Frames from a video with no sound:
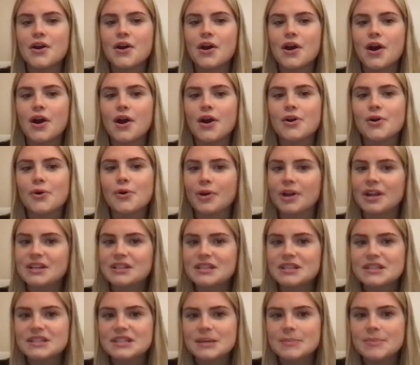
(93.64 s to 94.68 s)
According to
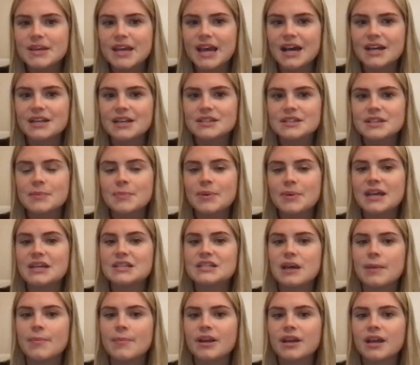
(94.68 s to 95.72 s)
CBS, the
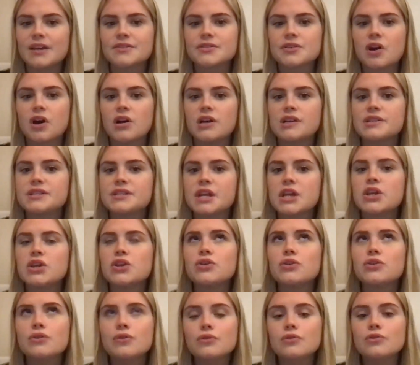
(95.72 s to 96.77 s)
pandemic has caused a
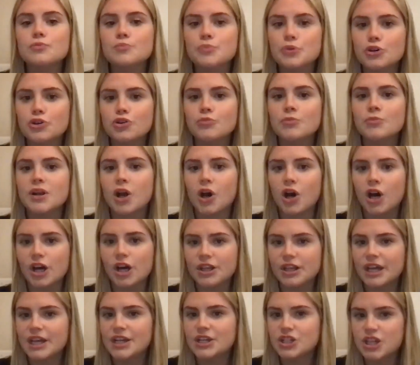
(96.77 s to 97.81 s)
huge boom in
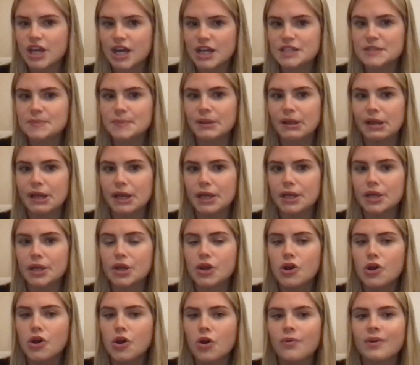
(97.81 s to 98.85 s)
online chess playing.
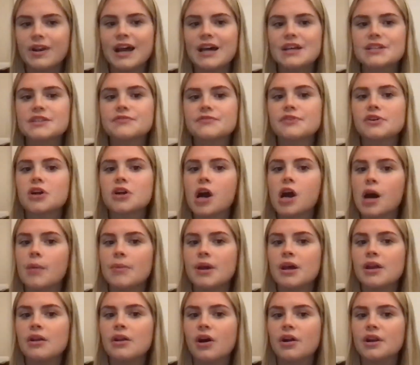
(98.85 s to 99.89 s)
When asked for
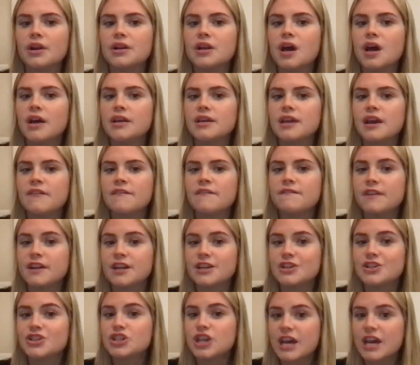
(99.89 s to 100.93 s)
comment on a not yet
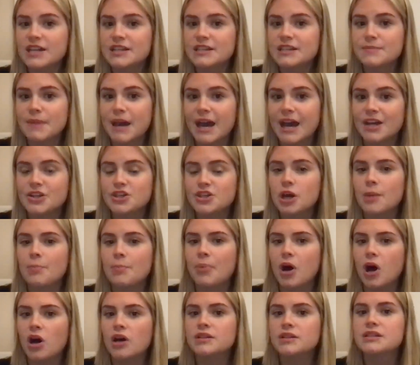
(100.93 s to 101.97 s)
finished chess match, a
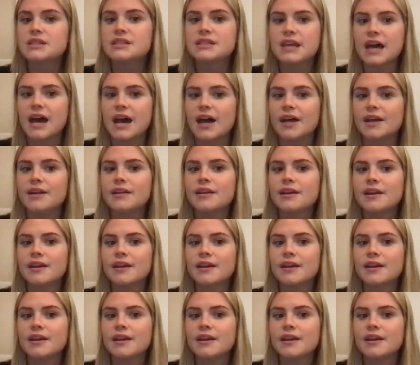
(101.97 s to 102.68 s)
pawn said,